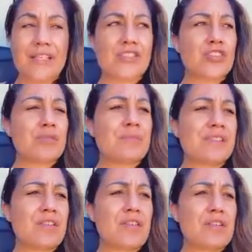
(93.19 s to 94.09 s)
In terms
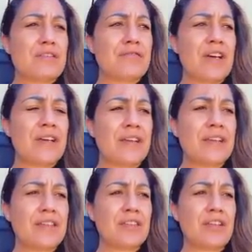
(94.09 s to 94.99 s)
of
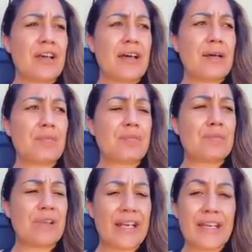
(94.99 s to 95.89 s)

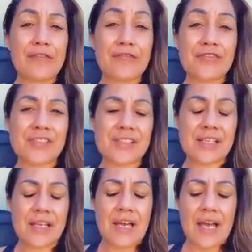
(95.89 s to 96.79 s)
beliefs,
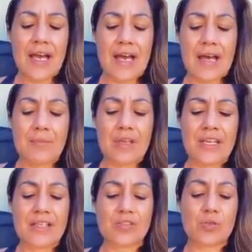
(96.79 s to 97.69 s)

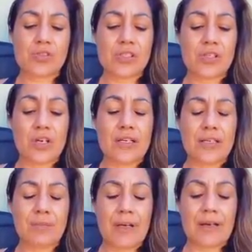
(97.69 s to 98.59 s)
he talked a lot
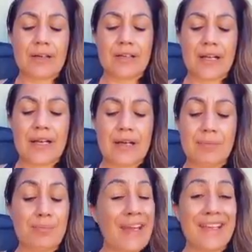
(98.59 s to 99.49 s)

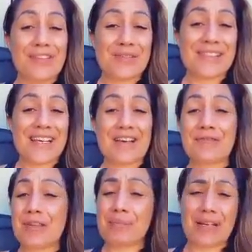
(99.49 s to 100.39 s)
about backing
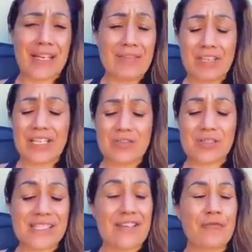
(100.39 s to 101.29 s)
yourself and believing in
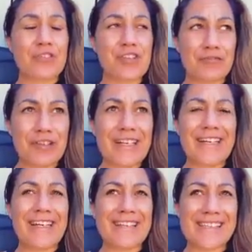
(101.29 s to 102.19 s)
yourself, which I really
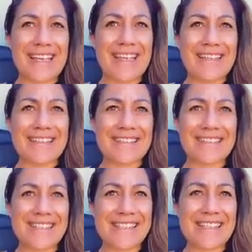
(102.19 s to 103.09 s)
needed to hear
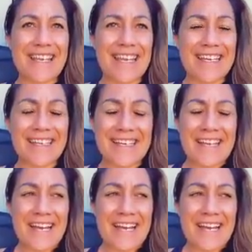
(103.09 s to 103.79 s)
yesterday.